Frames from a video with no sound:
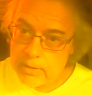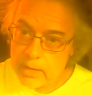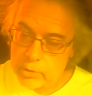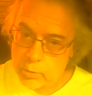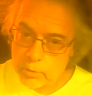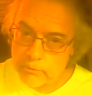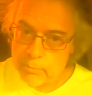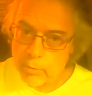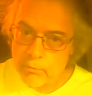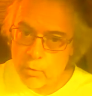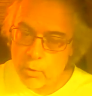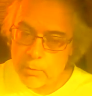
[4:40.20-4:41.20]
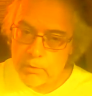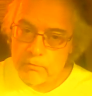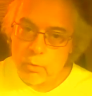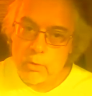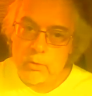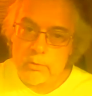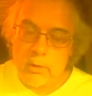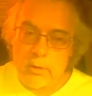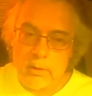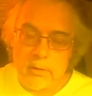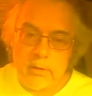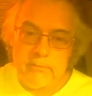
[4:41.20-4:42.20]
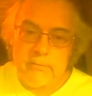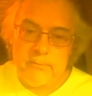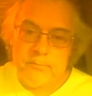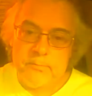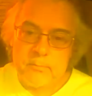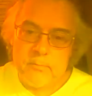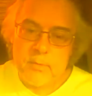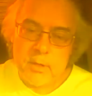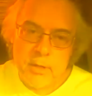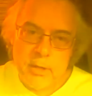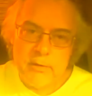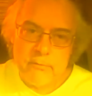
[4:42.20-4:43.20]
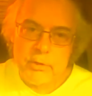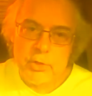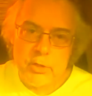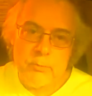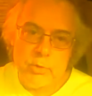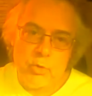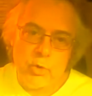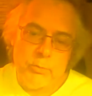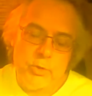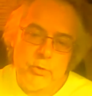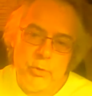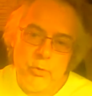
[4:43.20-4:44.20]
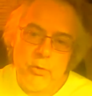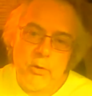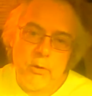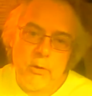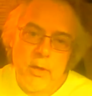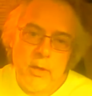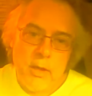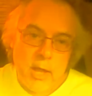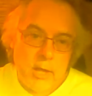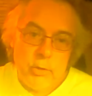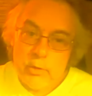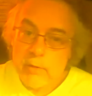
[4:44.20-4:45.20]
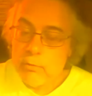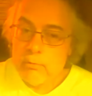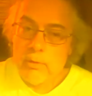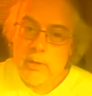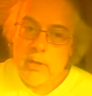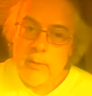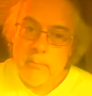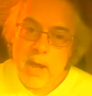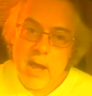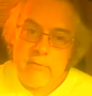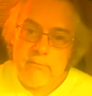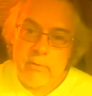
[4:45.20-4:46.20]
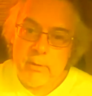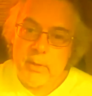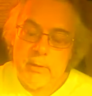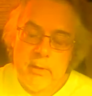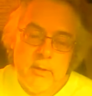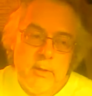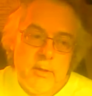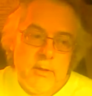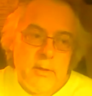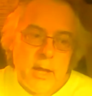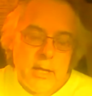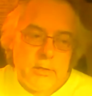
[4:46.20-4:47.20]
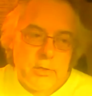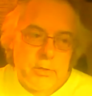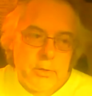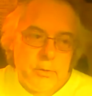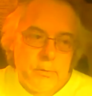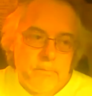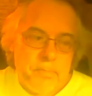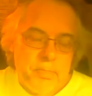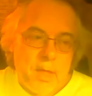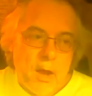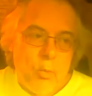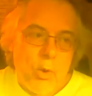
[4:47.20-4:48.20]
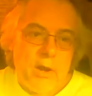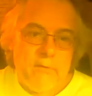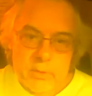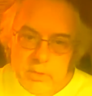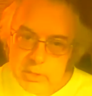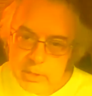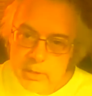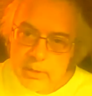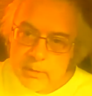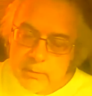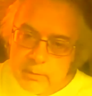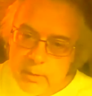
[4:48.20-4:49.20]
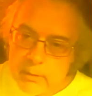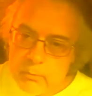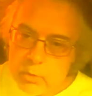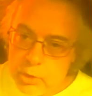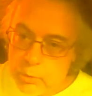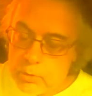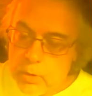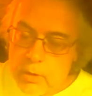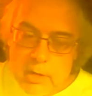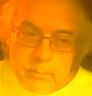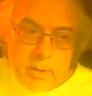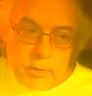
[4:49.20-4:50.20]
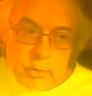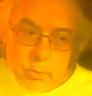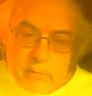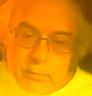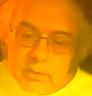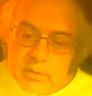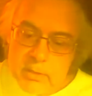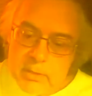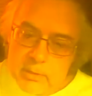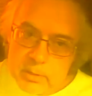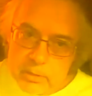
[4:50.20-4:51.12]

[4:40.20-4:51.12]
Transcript: in that sort of performative world long enough, it eventually absorbs who you are, and you never really come back from it. And so what I've been seeing, like what you were talking about, is what I've been seeing is